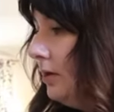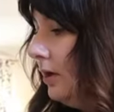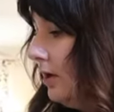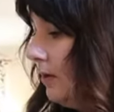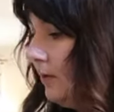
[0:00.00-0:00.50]

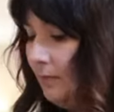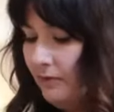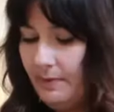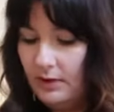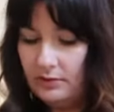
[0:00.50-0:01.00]
And go in
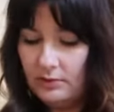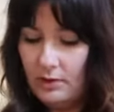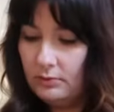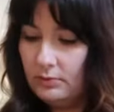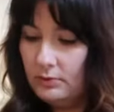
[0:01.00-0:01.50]
with a bit of
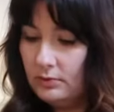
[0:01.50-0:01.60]
salt